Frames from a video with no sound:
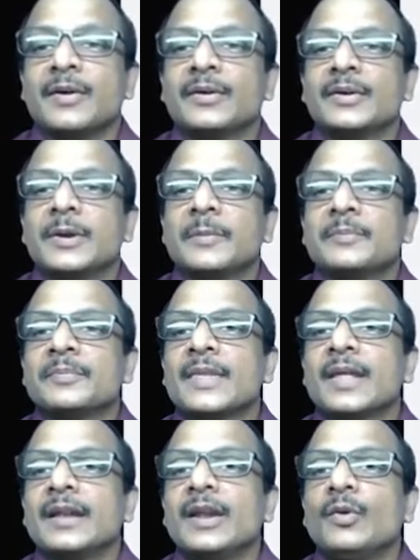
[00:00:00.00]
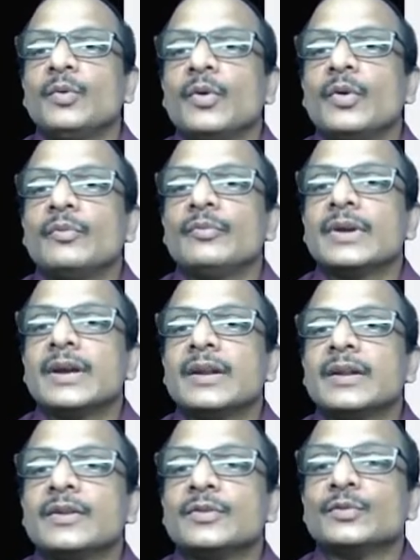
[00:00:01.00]
Okay, now we
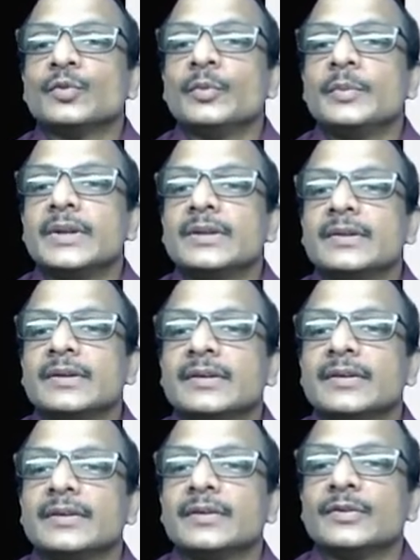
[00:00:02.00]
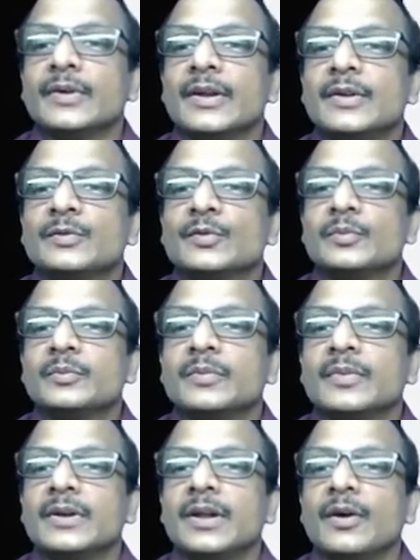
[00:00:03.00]
can zoom it and zoom
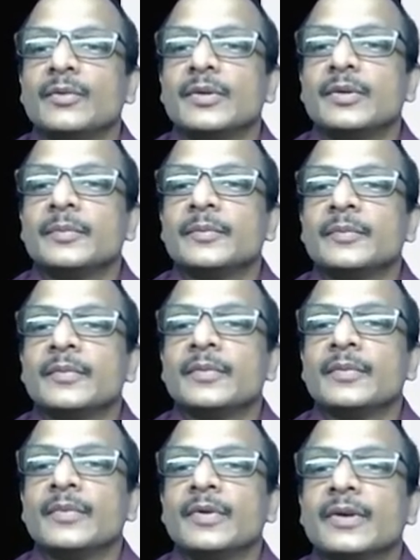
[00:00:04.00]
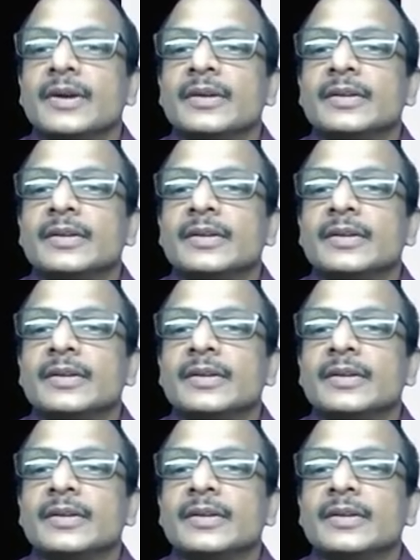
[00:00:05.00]
down. Okay,